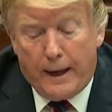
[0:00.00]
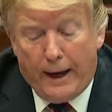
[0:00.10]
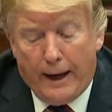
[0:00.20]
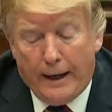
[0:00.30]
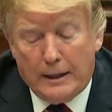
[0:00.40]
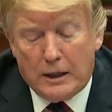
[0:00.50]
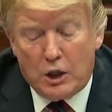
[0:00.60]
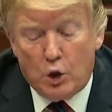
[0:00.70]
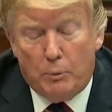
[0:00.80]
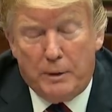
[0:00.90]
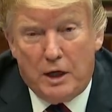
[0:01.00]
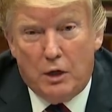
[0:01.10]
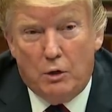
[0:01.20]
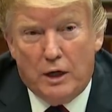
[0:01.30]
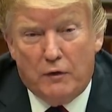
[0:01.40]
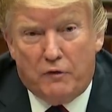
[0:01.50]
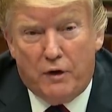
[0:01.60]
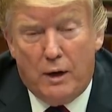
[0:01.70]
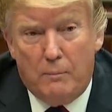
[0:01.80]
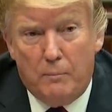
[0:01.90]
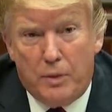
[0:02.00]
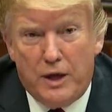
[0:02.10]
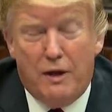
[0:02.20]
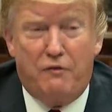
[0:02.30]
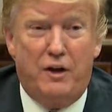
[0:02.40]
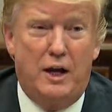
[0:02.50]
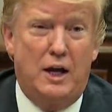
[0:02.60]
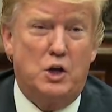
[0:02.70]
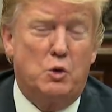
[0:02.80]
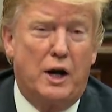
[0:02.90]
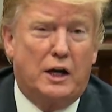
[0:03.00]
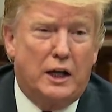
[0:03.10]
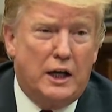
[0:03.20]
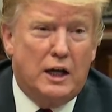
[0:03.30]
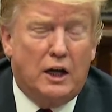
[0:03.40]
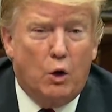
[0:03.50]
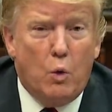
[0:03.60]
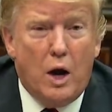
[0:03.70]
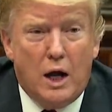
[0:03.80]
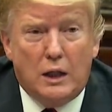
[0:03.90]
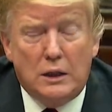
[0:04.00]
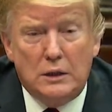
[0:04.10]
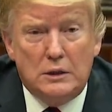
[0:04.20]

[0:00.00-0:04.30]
And uh, you'll be hearing from the FAA directly in a little while.